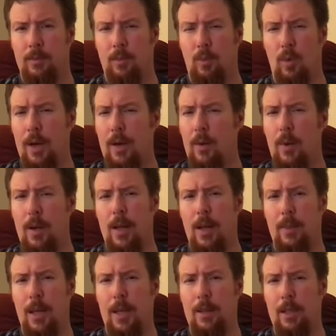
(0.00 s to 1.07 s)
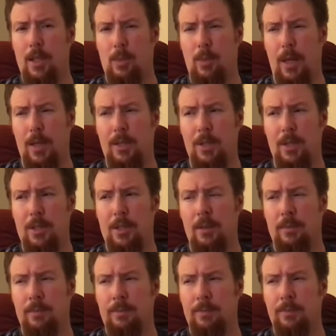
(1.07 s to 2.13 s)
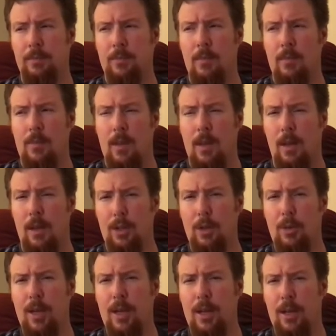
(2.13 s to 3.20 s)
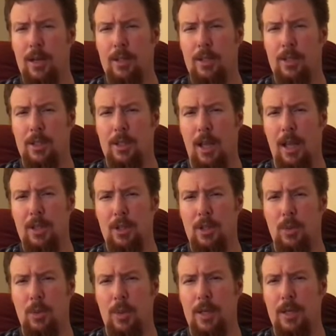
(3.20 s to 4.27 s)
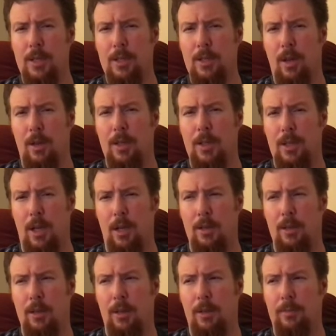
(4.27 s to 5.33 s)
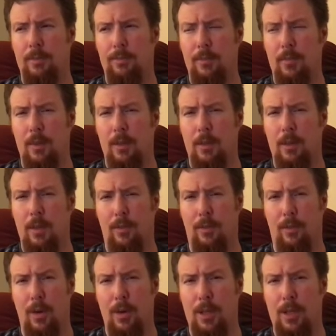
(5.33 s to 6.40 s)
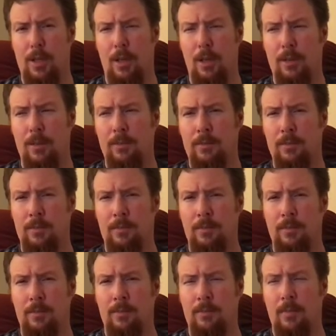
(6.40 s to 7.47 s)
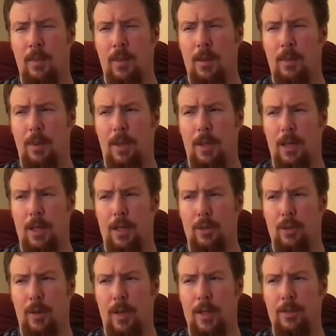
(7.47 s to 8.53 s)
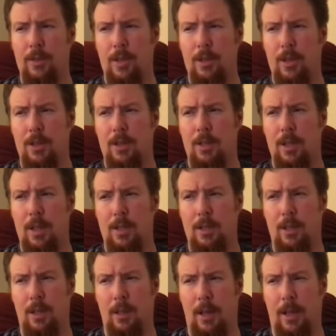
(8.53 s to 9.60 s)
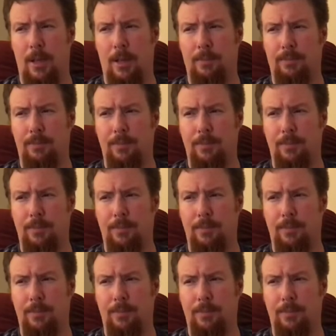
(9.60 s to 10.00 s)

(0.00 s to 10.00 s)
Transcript: Right away, I'm getting the spices. You get a slight sweetness on the tongue, the front of the tongue, but then it transitions into like